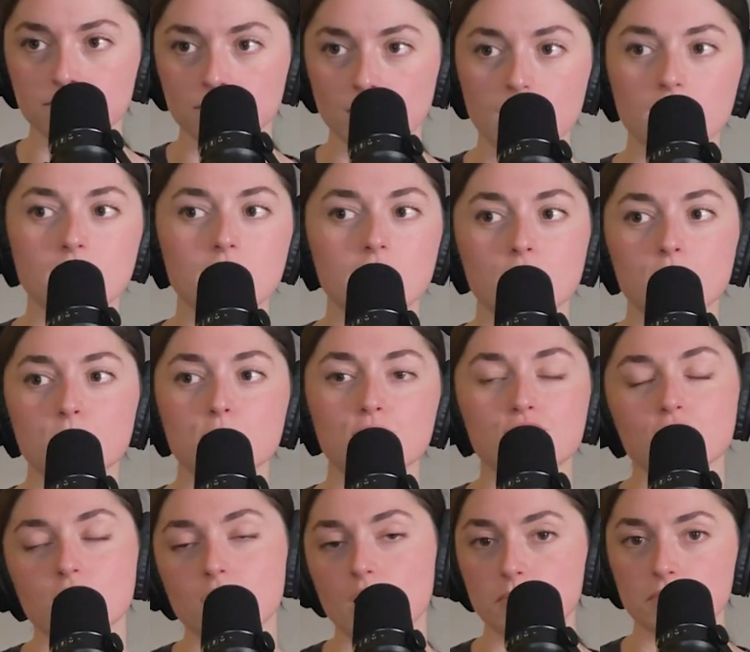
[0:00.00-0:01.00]
They needed to boost
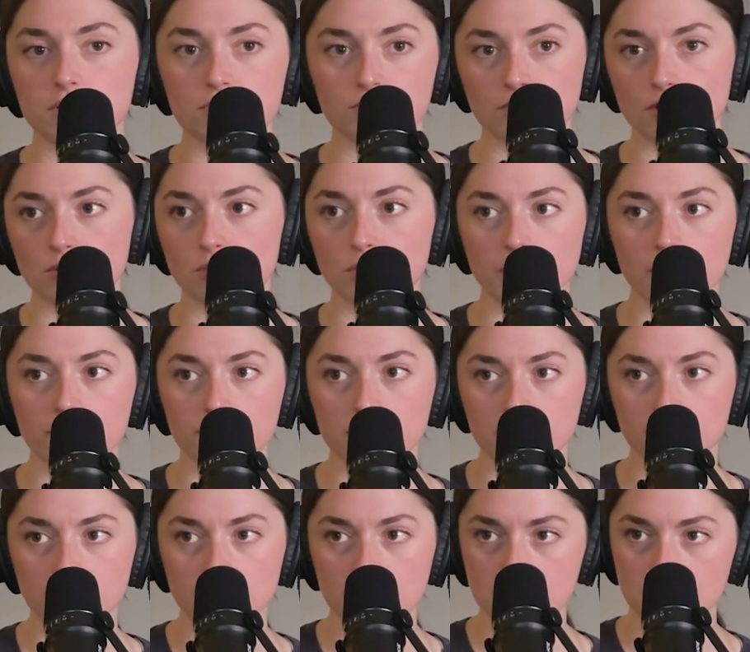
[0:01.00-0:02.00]
their numbers for whatever
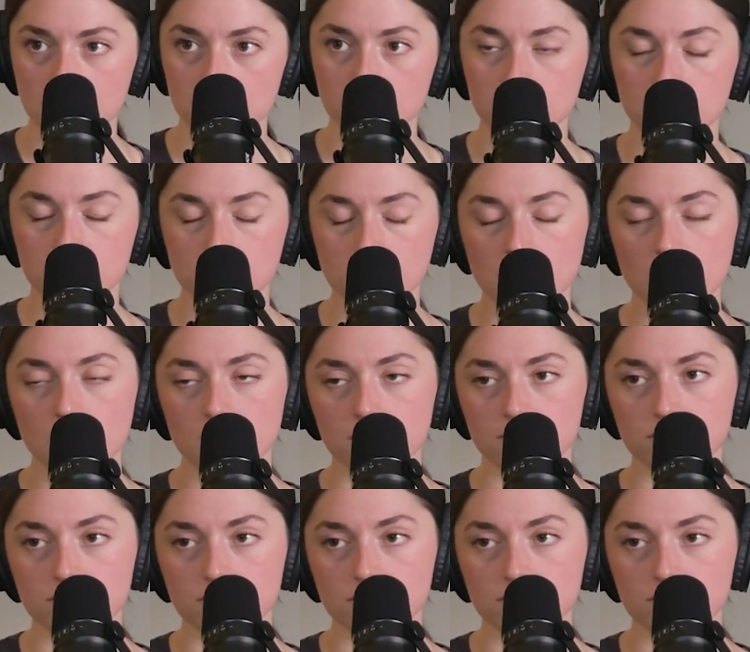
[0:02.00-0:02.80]
reason. Yeah.